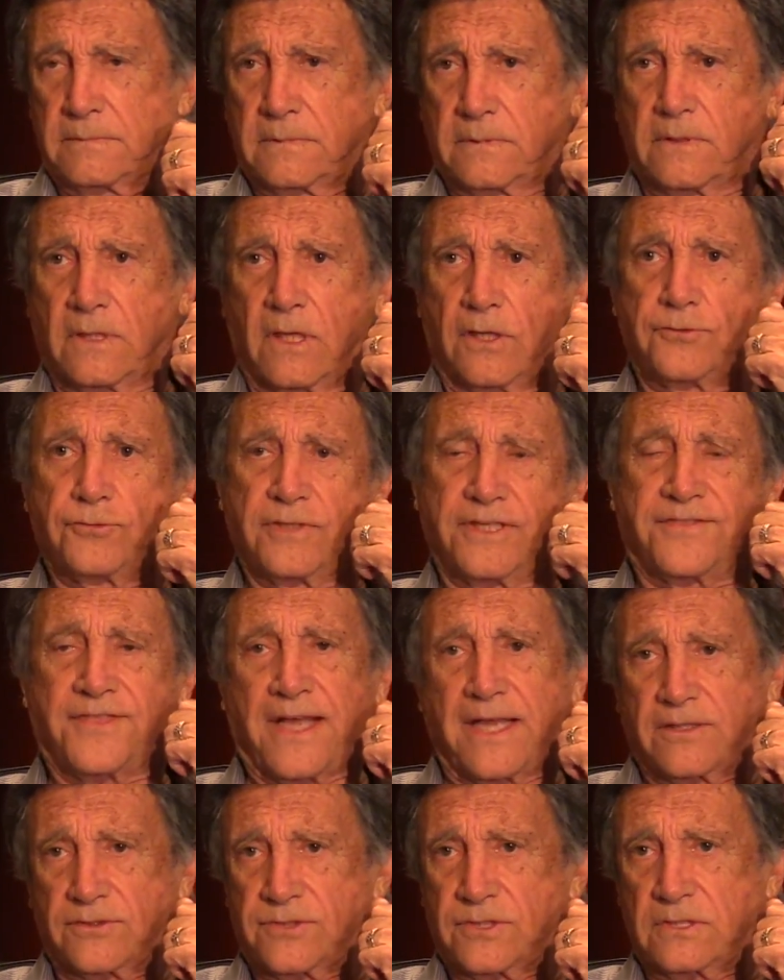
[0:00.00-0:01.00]

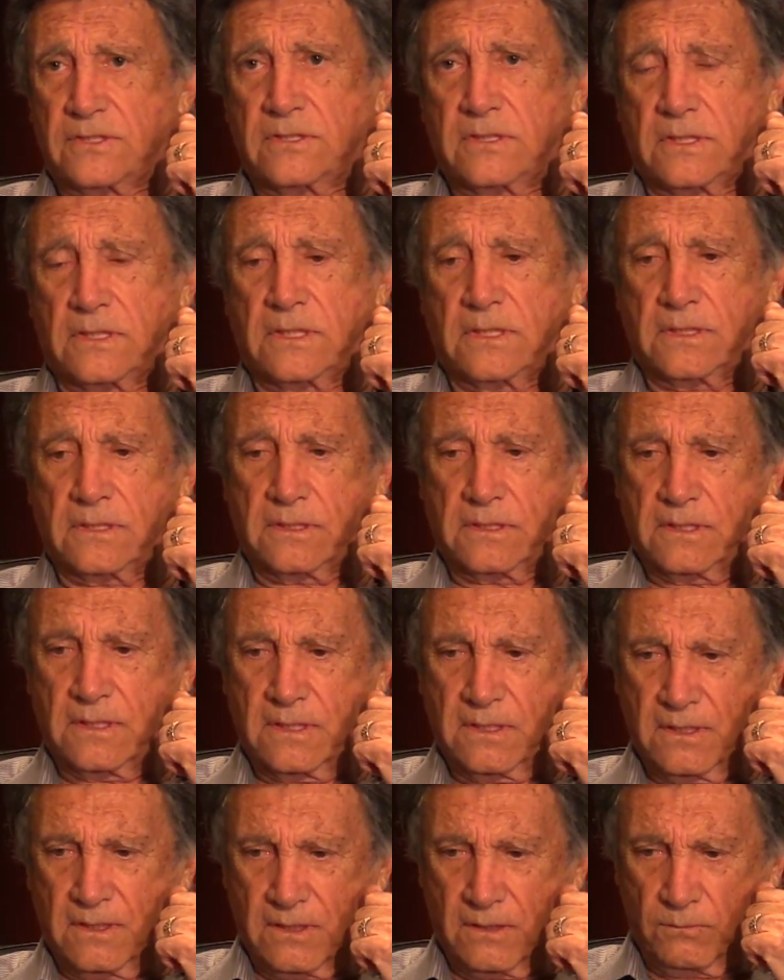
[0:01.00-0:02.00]
100,000,
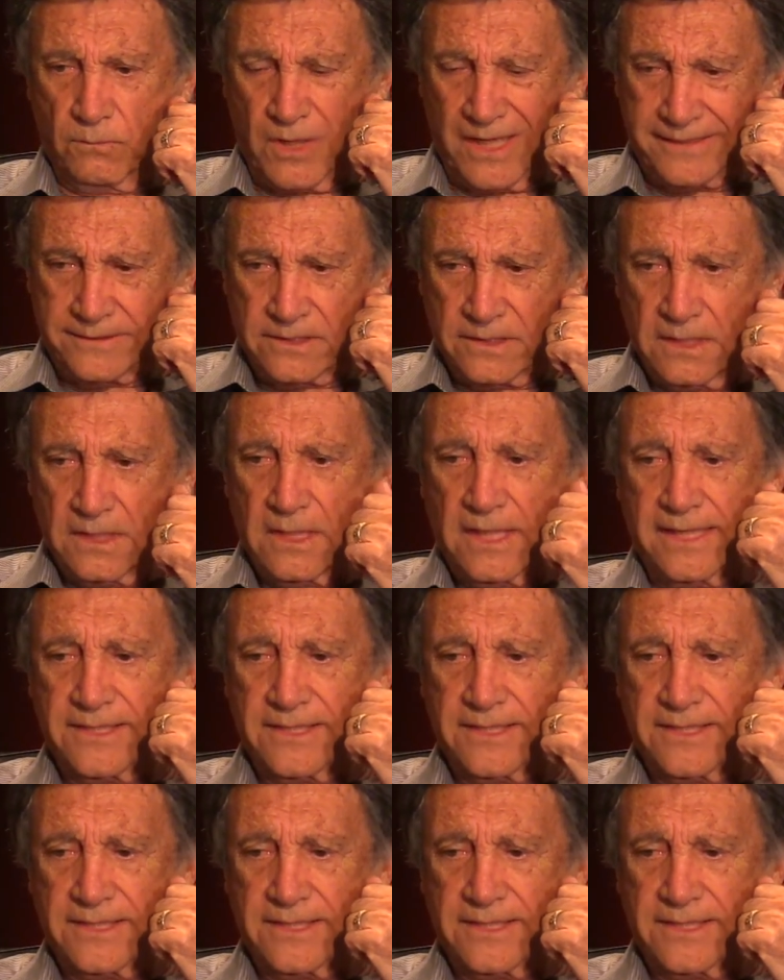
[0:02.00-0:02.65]
what?